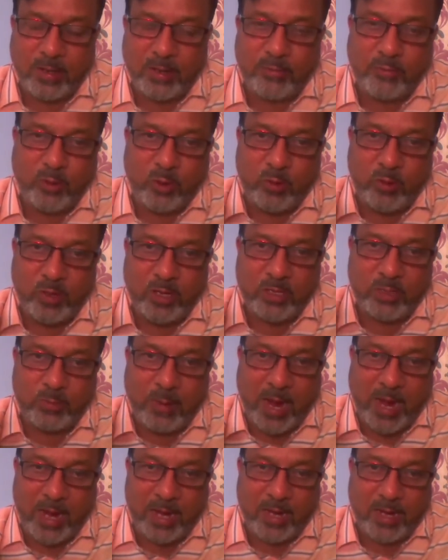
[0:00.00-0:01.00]
a few years
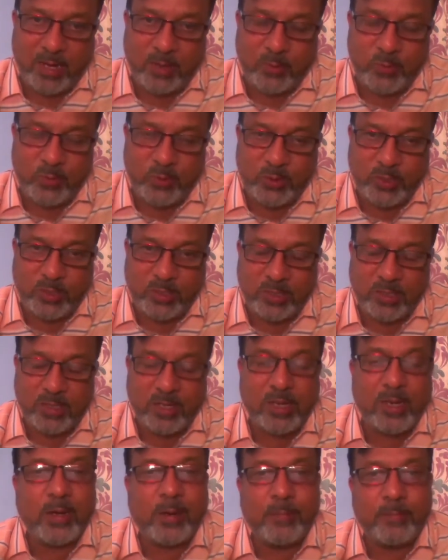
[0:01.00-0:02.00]
back, I had
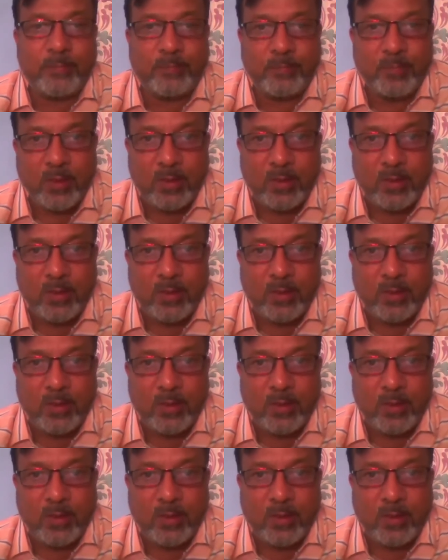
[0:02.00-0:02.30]
visited a